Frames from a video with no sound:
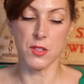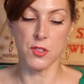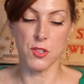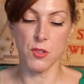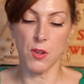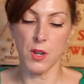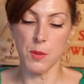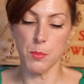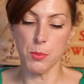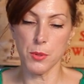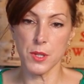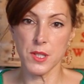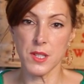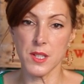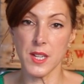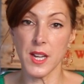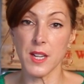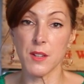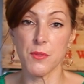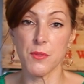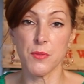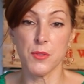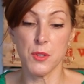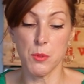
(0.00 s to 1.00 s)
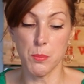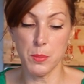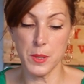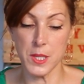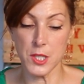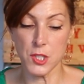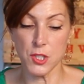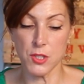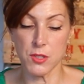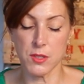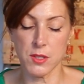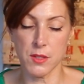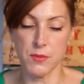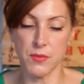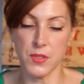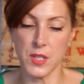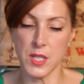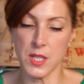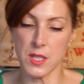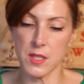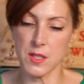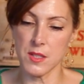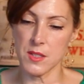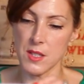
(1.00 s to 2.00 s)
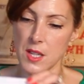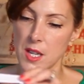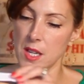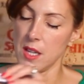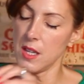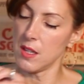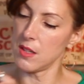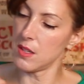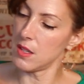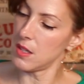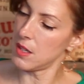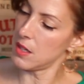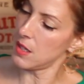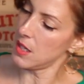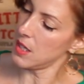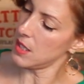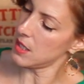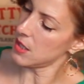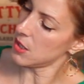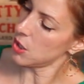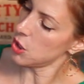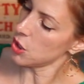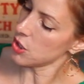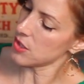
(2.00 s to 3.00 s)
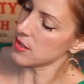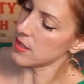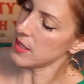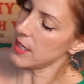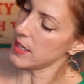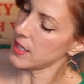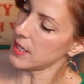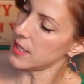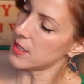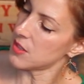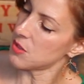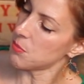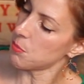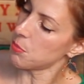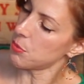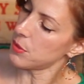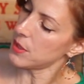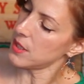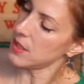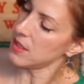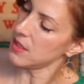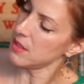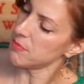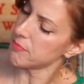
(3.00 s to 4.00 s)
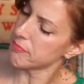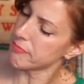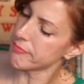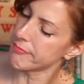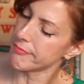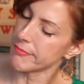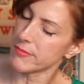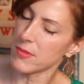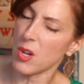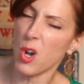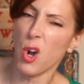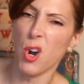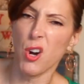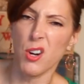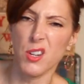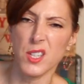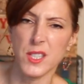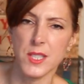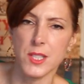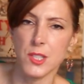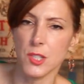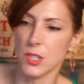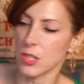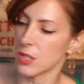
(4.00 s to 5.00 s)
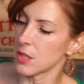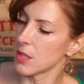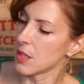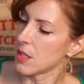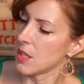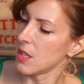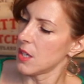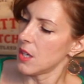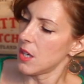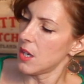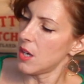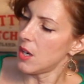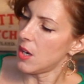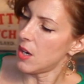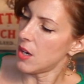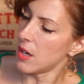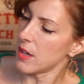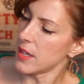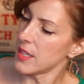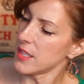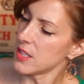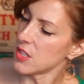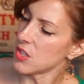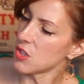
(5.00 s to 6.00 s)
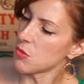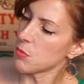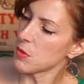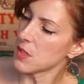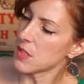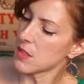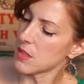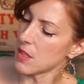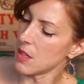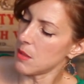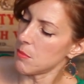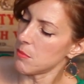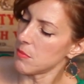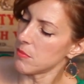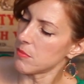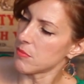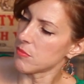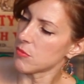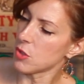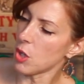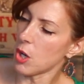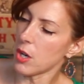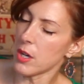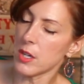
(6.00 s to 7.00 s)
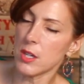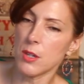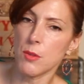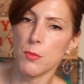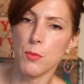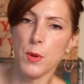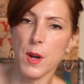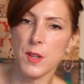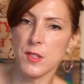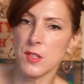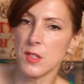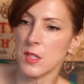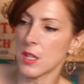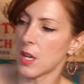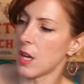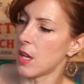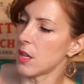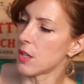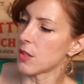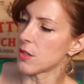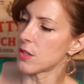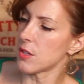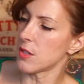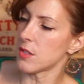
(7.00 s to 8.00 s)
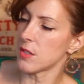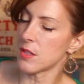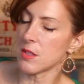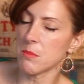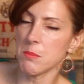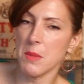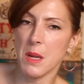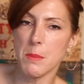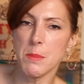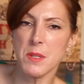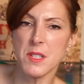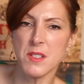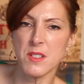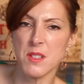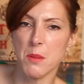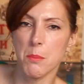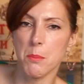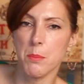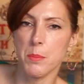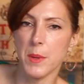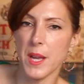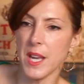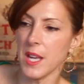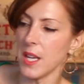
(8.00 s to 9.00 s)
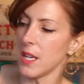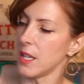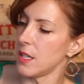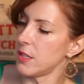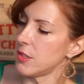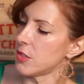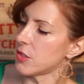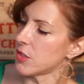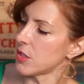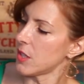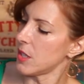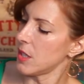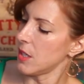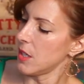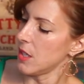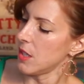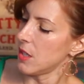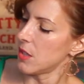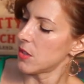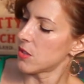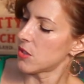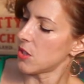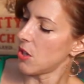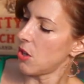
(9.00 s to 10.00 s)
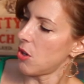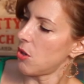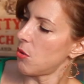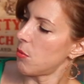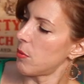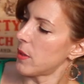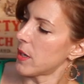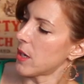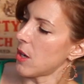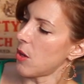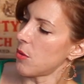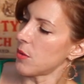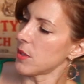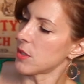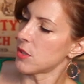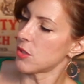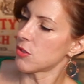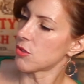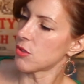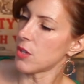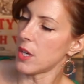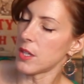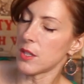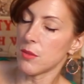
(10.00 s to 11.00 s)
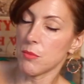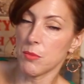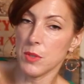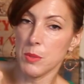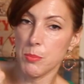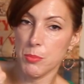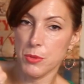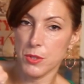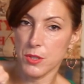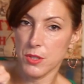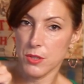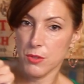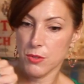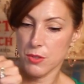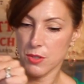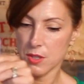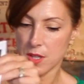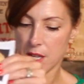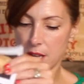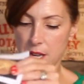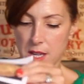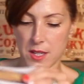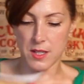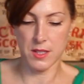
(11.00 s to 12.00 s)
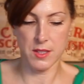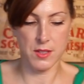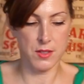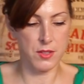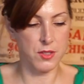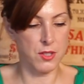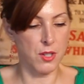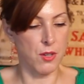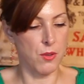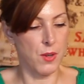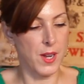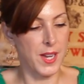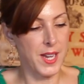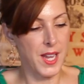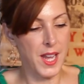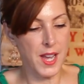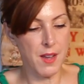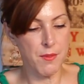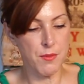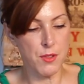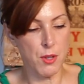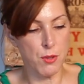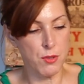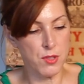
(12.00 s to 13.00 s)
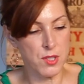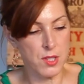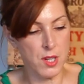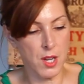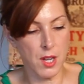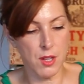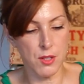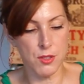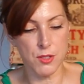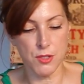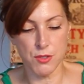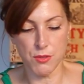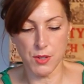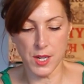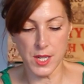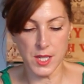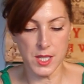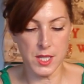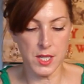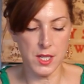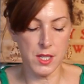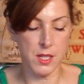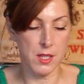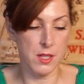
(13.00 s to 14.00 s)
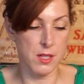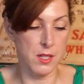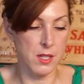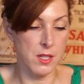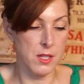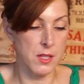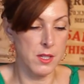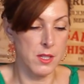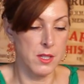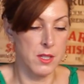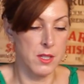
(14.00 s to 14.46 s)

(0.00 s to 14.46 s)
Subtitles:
So I printed out a few pictures of Venus, and it looks like it's pretty orange. Orange with some darker rust colors and maybe some beige. So we're going to try to reproduce that. So I have those colors right here.